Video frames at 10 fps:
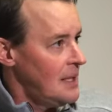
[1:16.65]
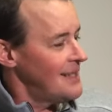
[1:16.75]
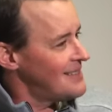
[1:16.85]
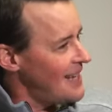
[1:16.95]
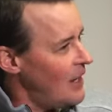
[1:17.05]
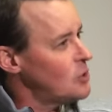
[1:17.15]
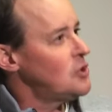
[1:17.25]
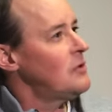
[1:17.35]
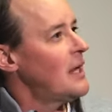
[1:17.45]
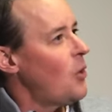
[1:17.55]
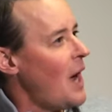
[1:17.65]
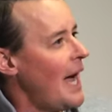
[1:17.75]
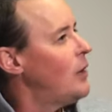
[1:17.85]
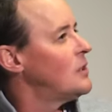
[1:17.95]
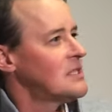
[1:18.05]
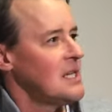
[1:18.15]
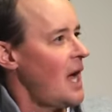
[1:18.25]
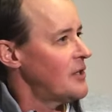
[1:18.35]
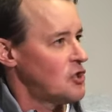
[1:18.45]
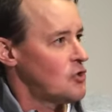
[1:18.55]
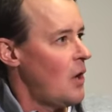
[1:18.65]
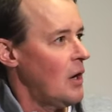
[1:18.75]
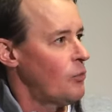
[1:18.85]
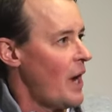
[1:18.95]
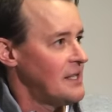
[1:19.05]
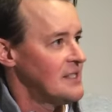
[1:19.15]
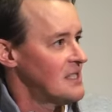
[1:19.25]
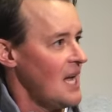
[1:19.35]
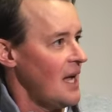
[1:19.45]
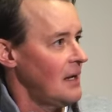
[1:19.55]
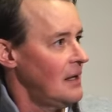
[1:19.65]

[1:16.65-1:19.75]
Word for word: It tells you that Ohio is not a strong red state.